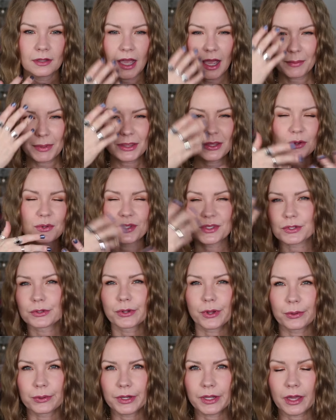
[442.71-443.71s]
I mean, those still
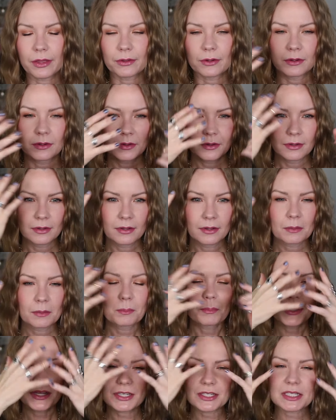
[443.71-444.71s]
go together.
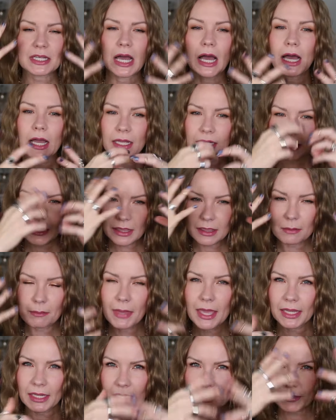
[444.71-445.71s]
But tying the
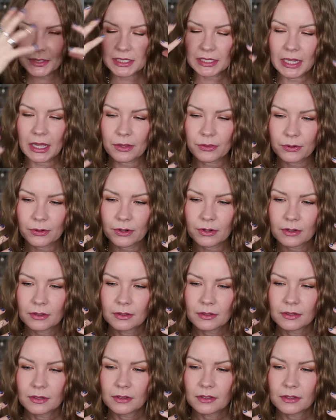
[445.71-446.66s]
makeup together,